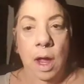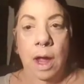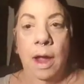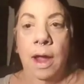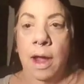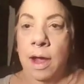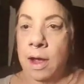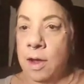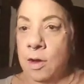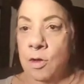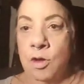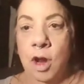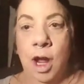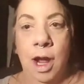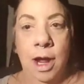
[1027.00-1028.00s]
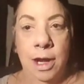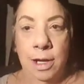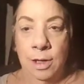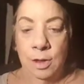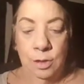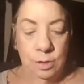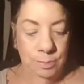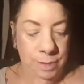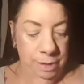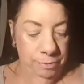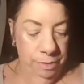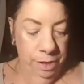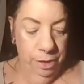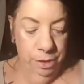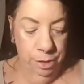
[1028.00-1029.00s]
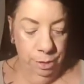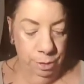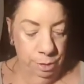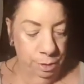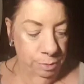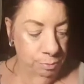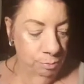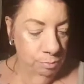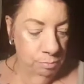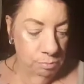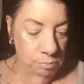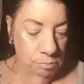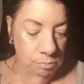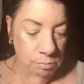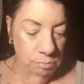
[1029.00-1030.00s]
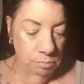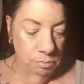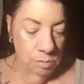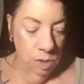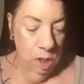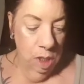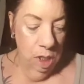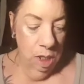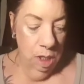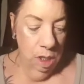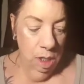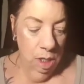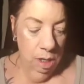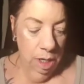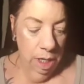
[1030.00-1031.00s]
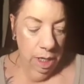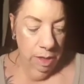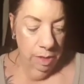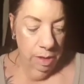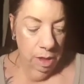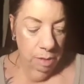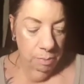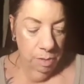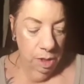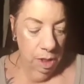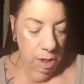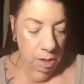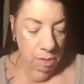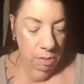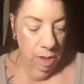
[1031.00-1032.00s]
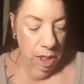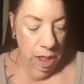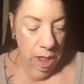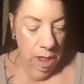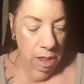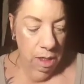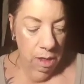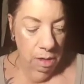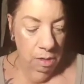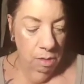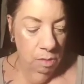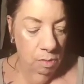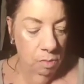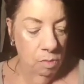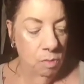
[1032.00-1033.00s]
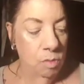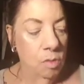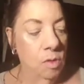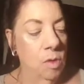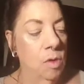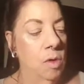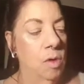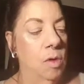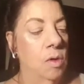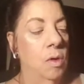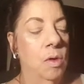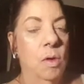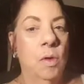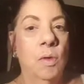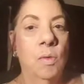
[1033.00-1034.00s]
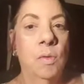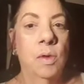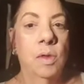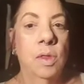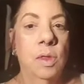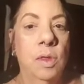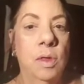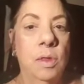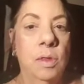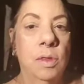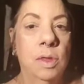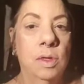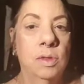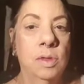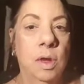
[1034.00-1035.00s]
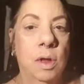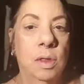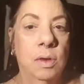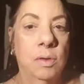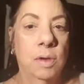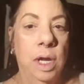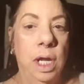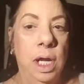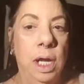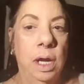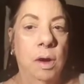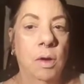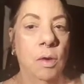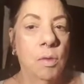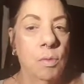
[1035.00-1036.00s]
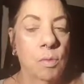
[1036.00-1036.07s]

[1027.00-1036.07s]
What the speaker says: And I use my fingers. Alright, I think I'm going to go in with this color right here.